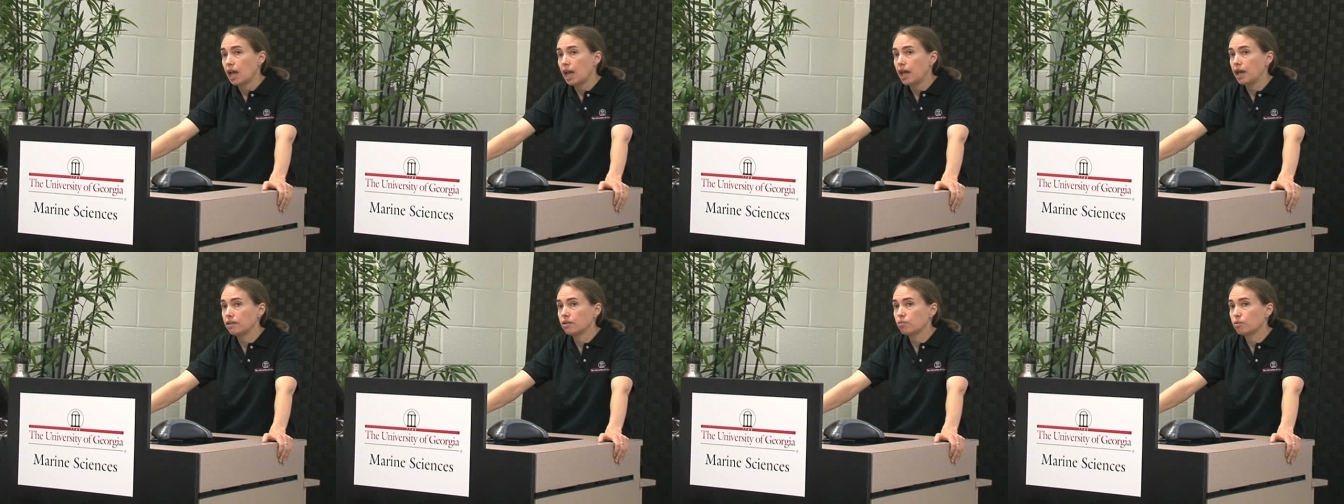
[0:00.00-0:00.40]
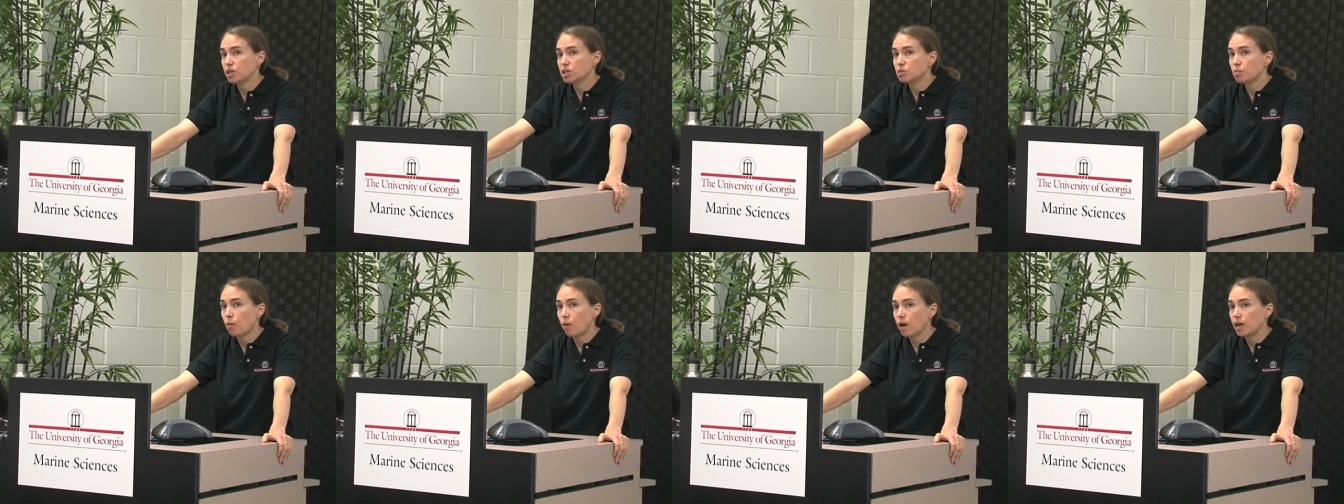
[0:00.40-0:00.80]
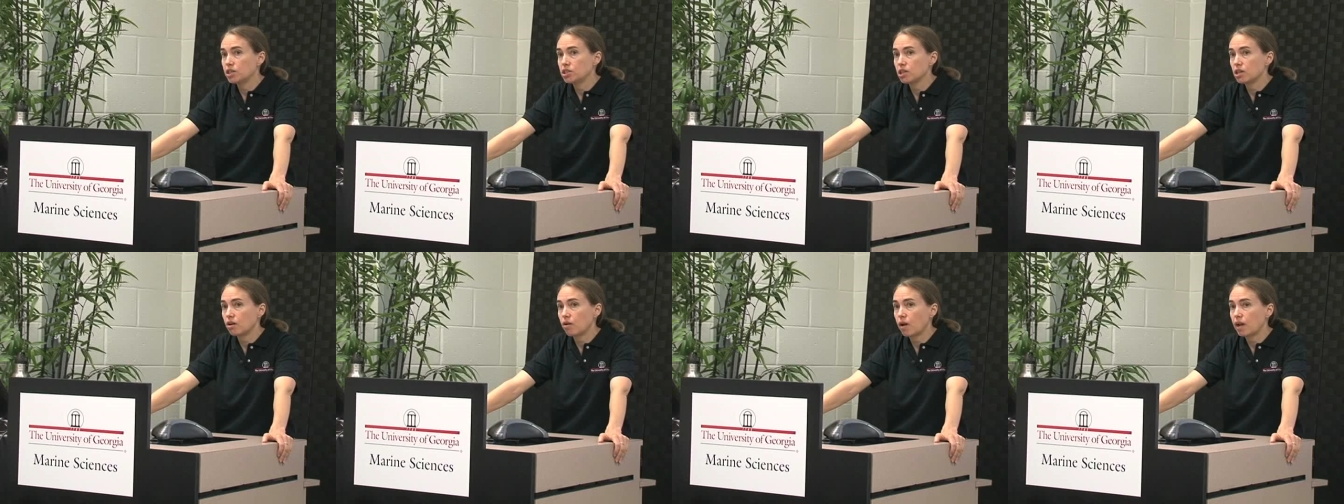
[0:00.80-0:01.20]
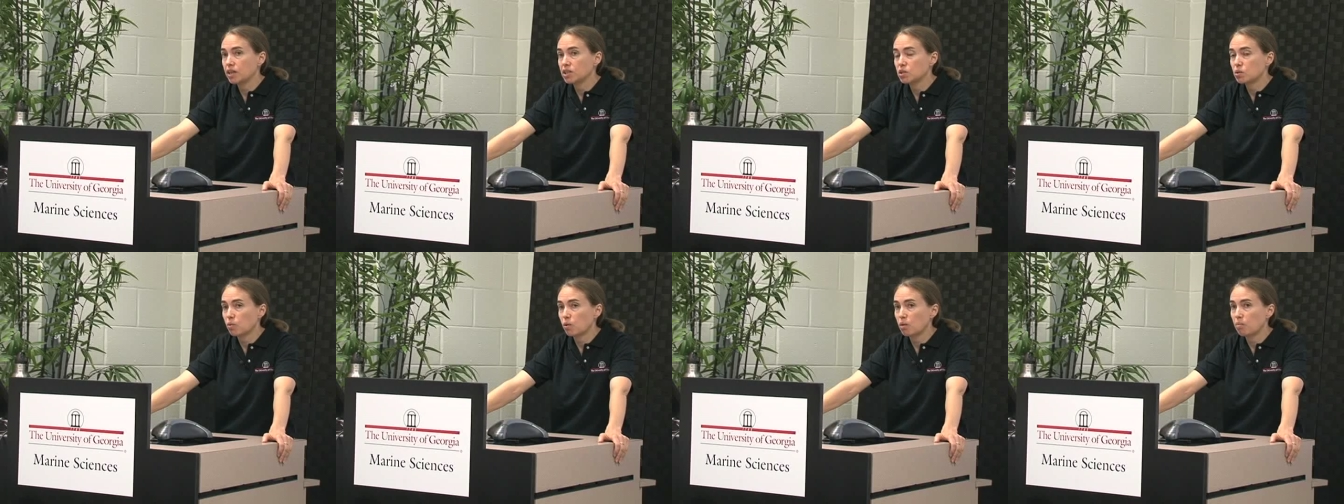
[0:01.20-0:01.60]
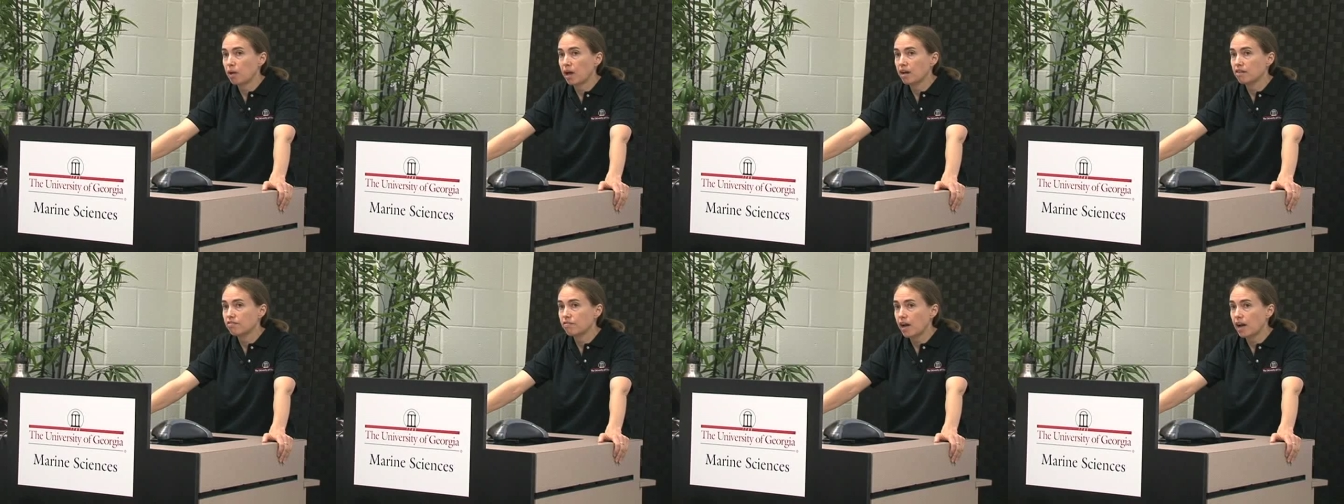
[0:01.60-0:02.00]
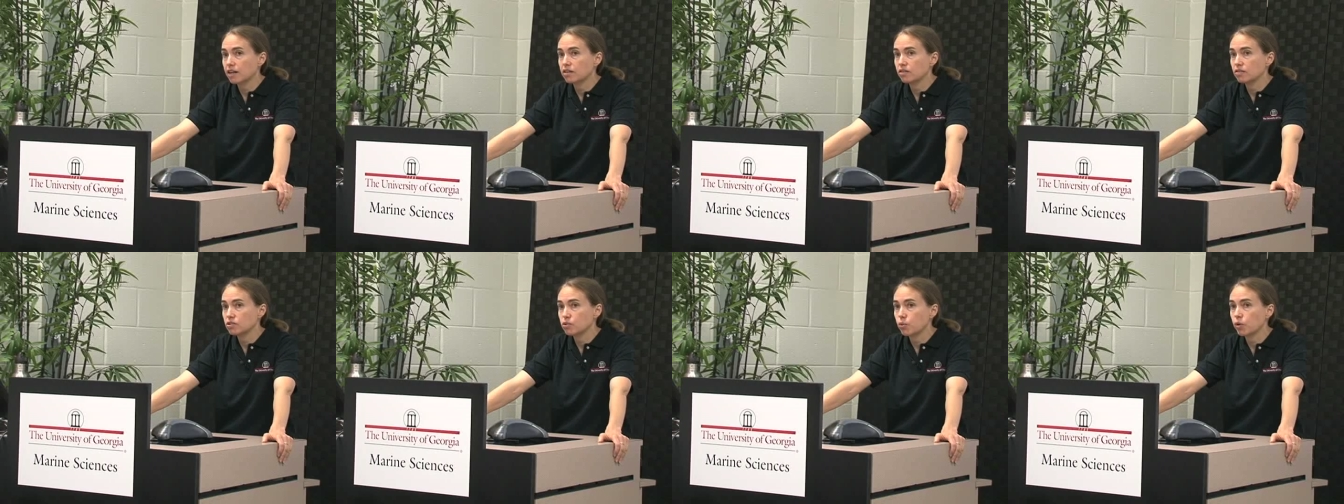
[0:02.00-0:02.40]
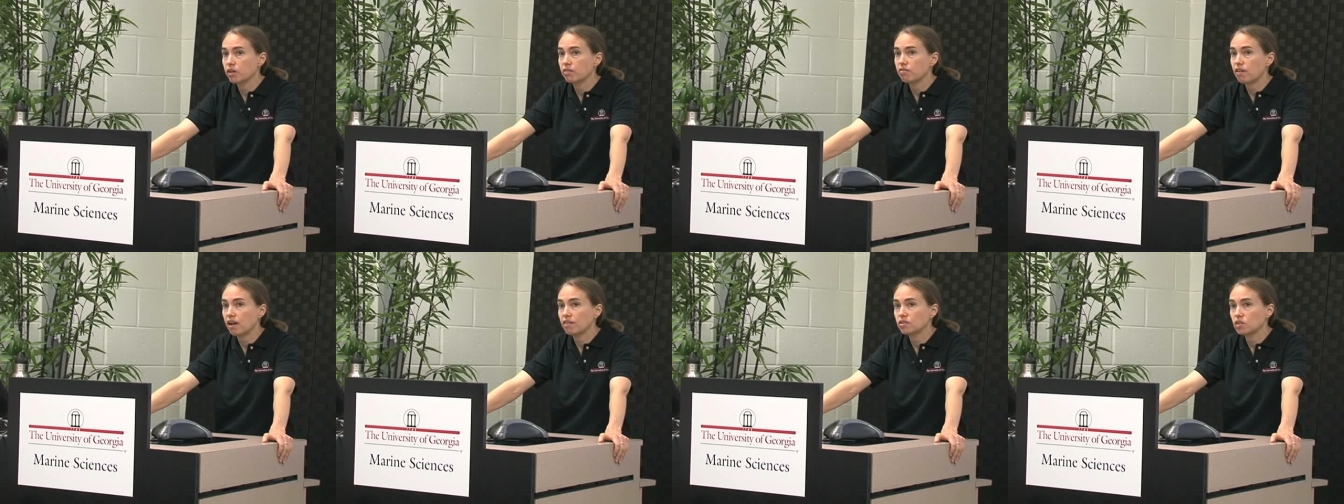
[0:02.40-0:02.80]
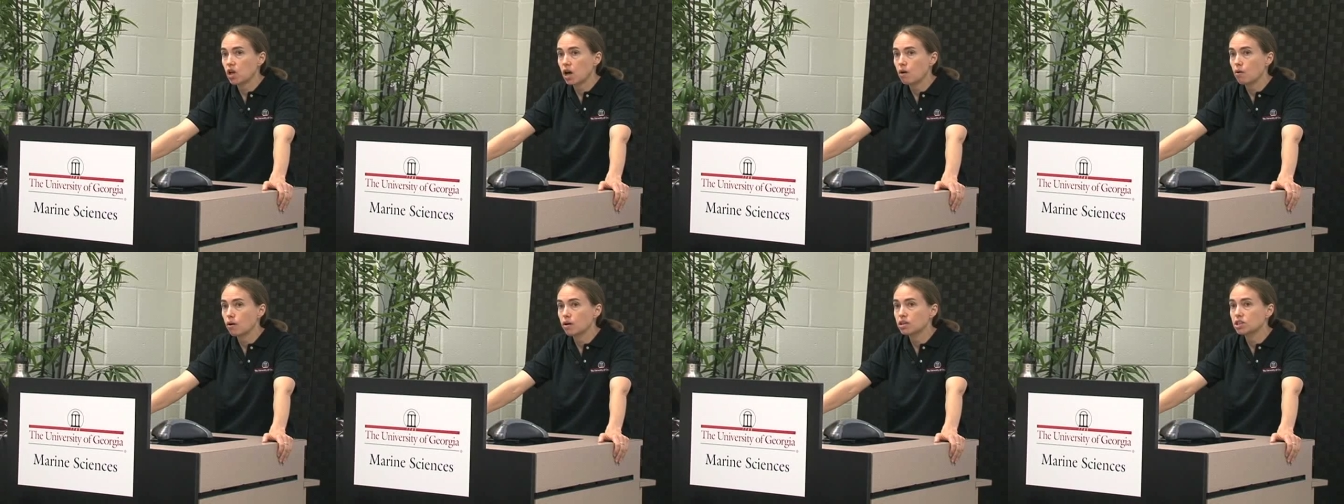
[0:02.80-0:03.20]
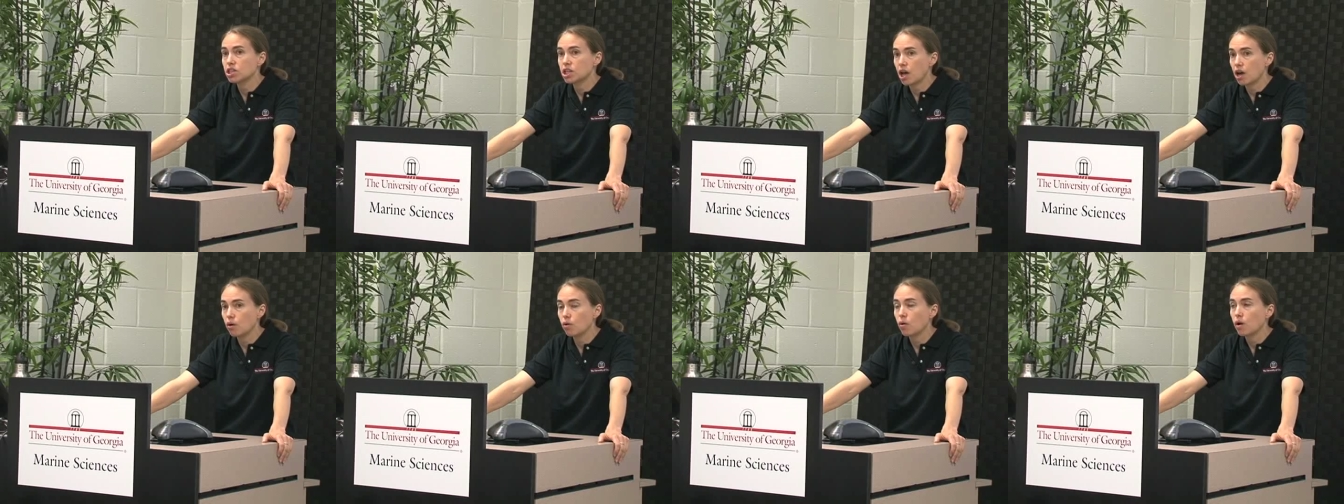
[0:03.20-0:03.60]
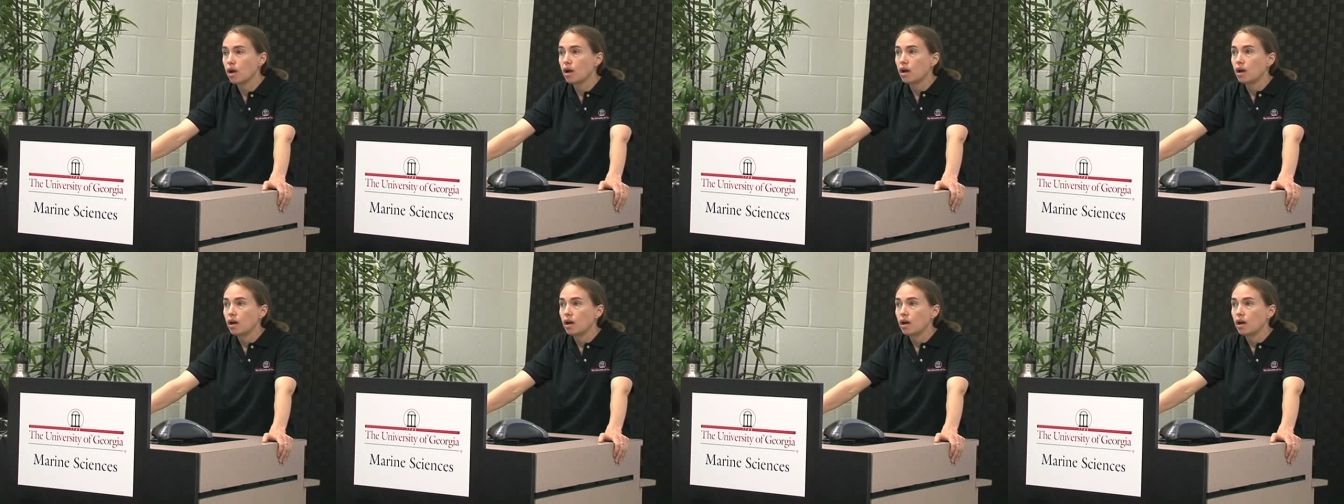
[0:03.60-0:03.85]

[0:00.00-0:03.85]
and the respiration rates were about a factor of 25 lower. So,